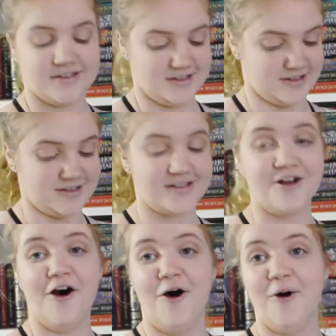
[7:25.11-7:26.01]

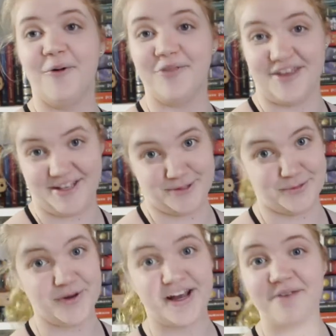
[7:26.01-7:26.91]
So that's
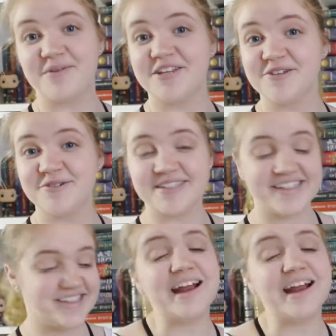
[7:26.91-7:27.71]
what I've been using.